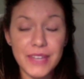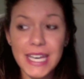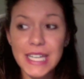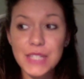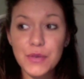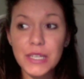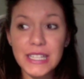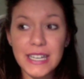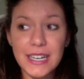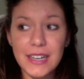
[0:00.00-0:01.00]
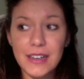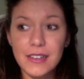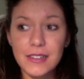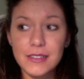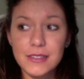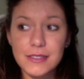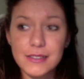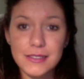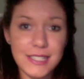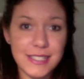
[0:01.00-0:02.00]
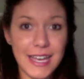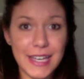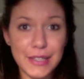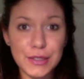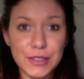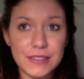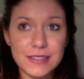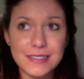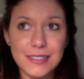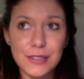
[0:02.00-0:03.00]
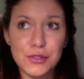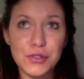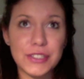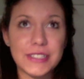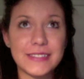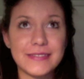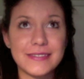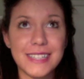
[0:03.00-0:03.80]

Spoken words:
it's really like a societal, cultural,